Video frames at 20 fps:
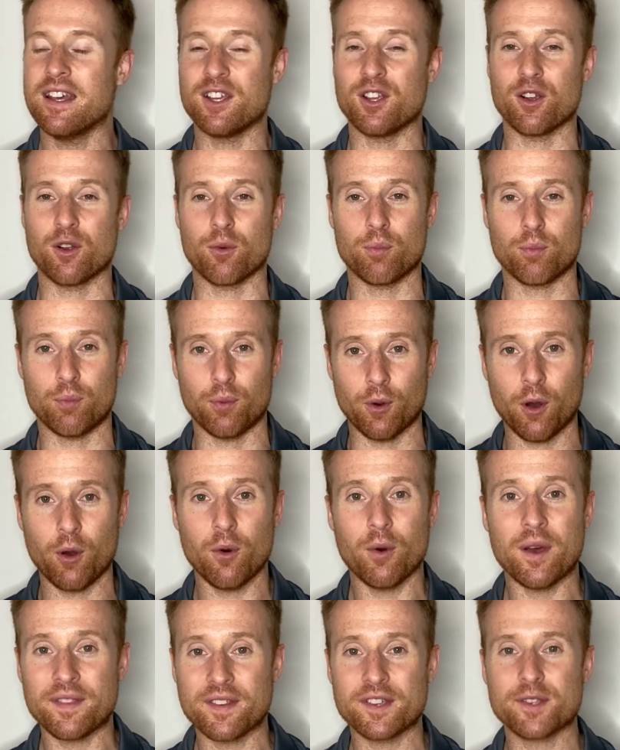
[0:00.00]
You're a
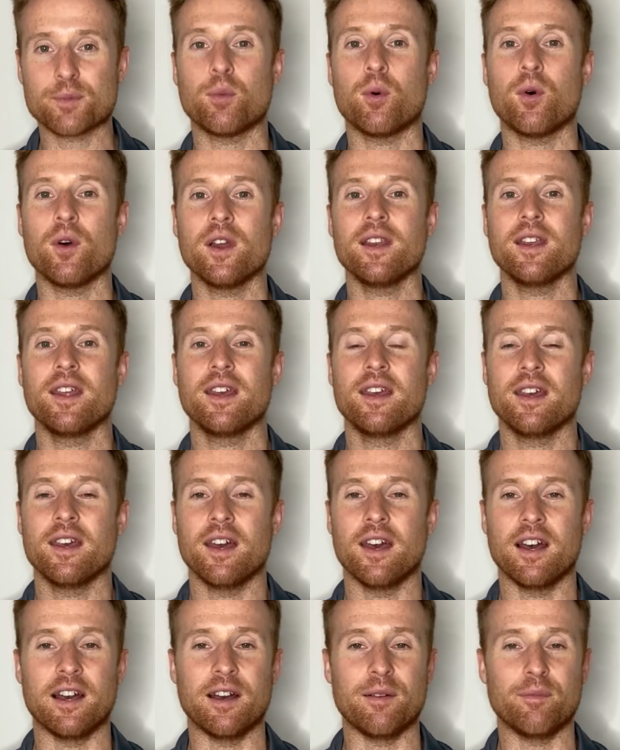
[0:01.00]
pro at this point,
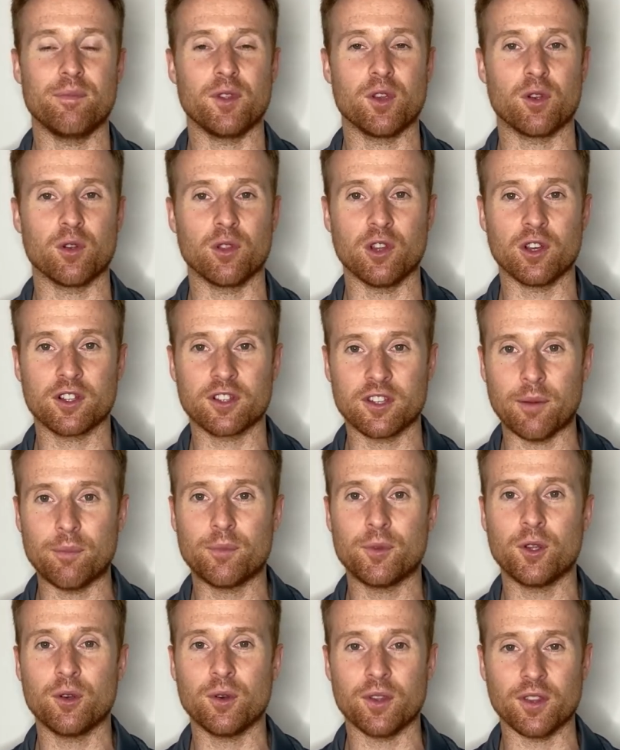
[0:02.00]
you're looked
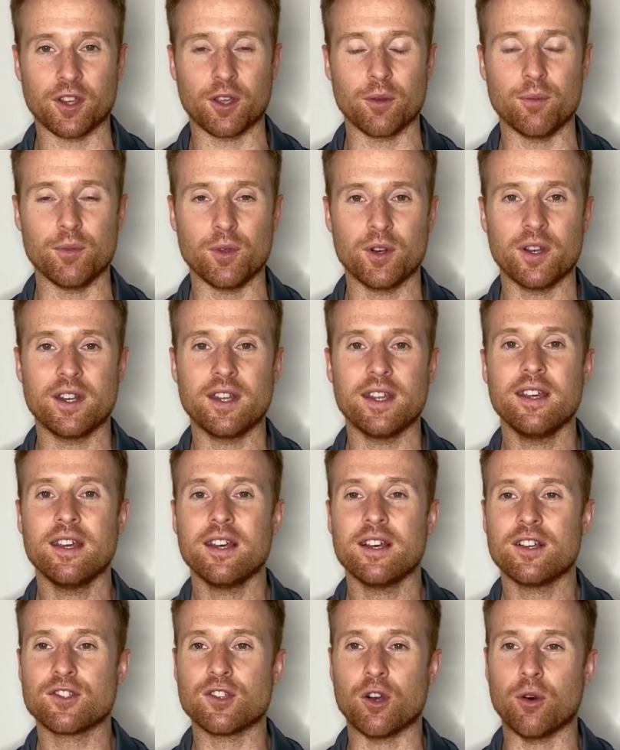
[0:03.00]
up to in the community,
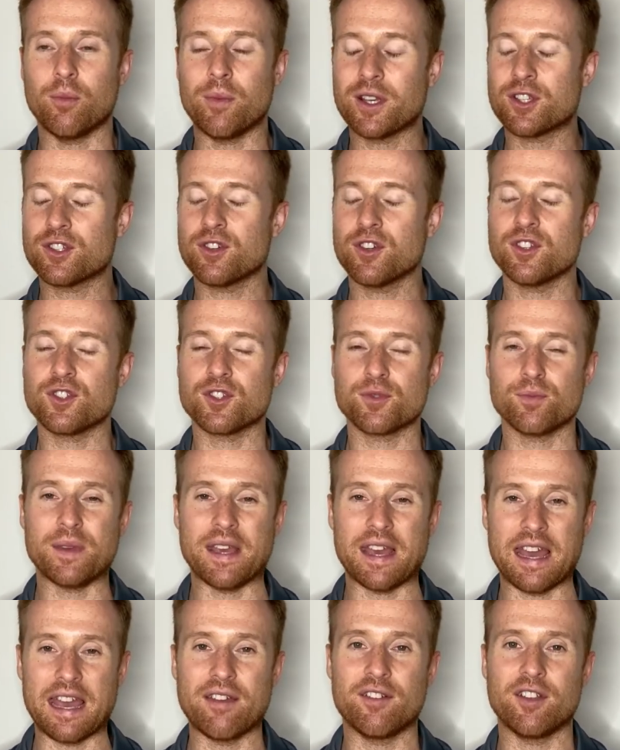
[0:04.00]
so make sure you just
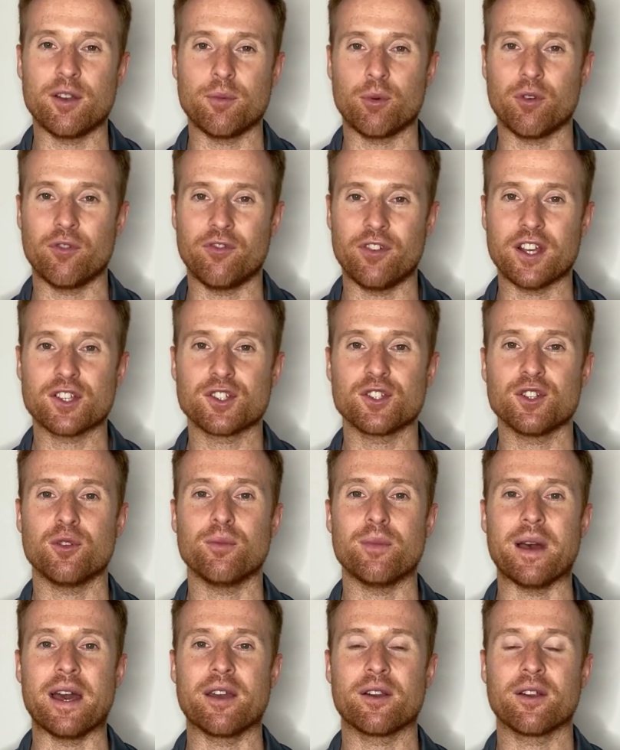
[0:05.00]
behave in a professional
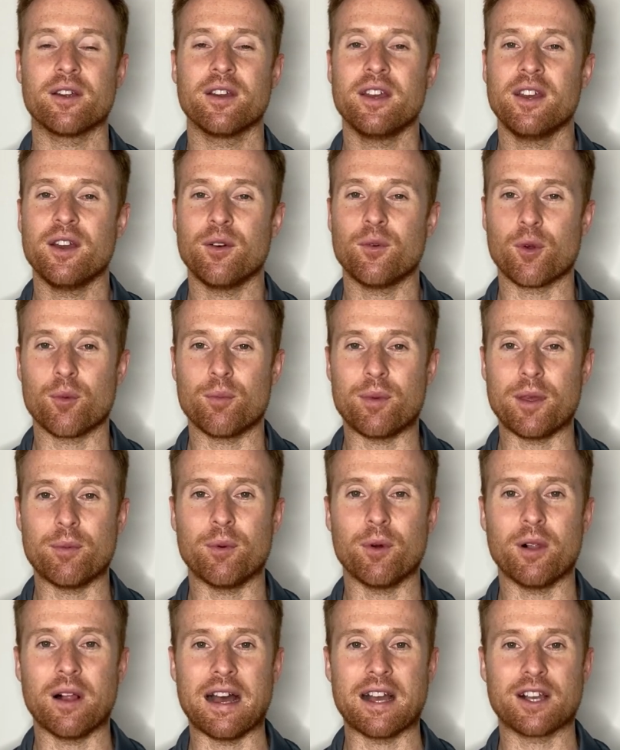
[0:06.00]
manner where
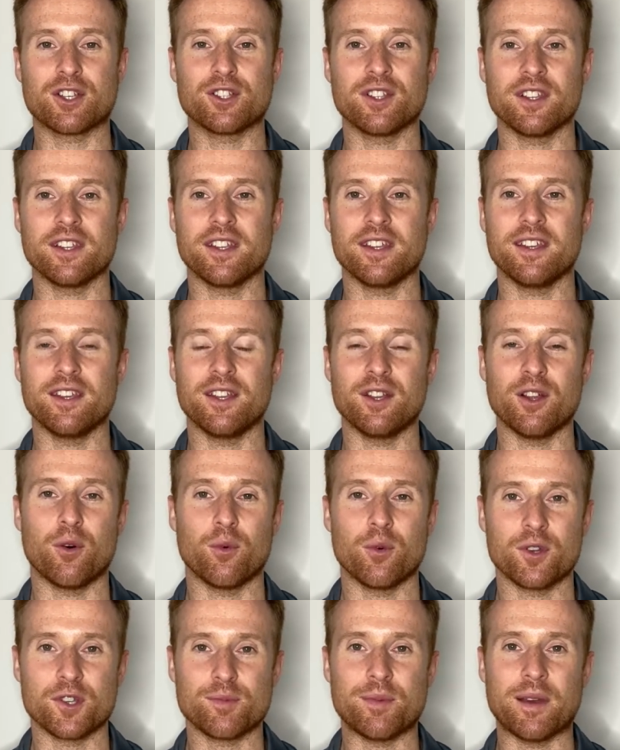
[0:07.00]
people actually, you know,
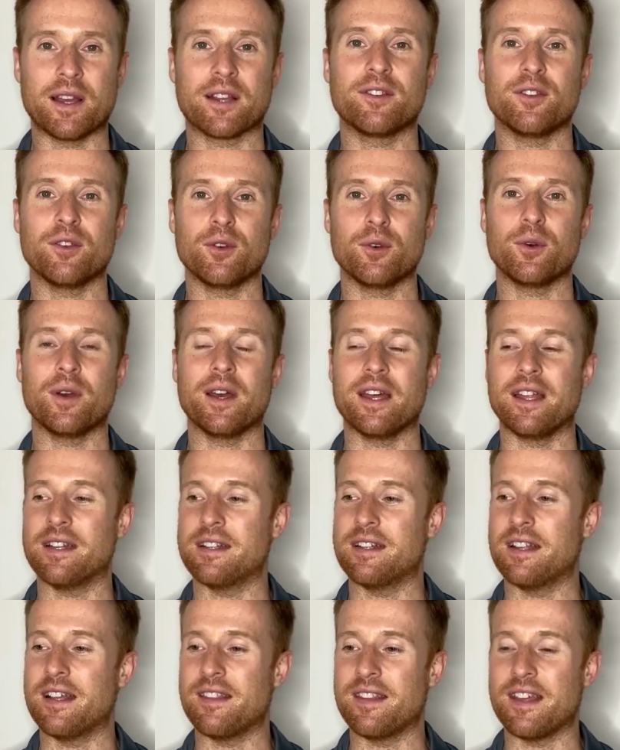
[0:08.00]
respect you
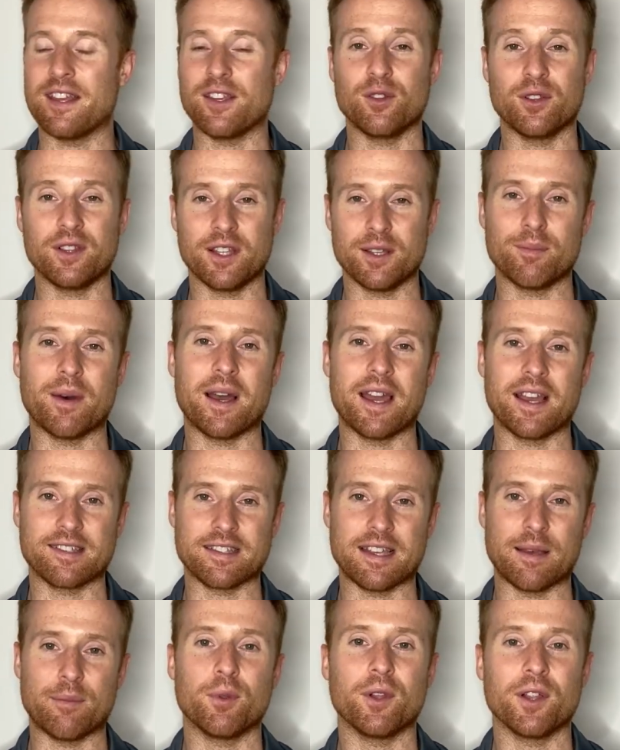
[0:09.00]
and that you lead by
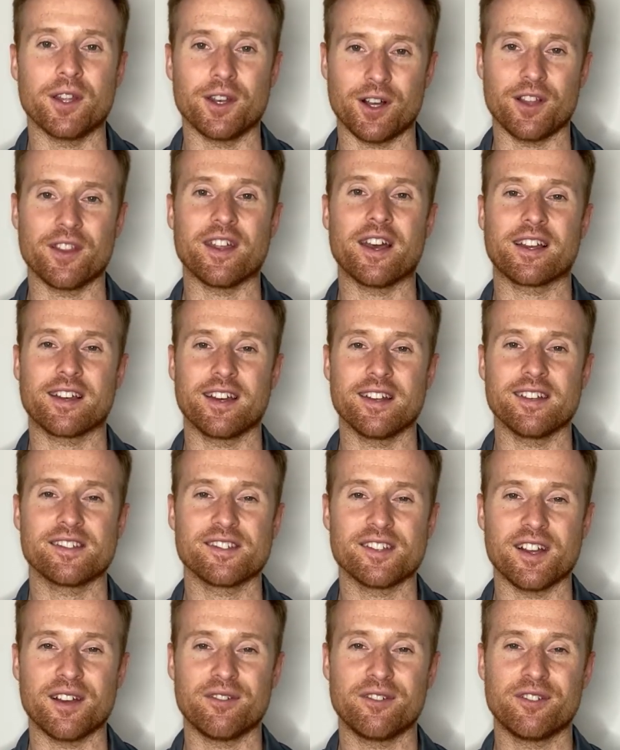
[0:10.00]
example and all that kind of
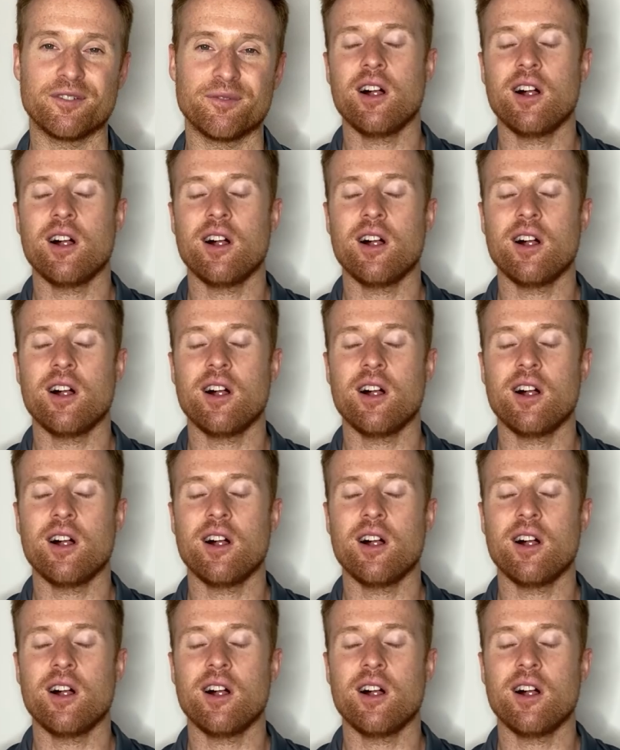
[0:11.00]
stuff.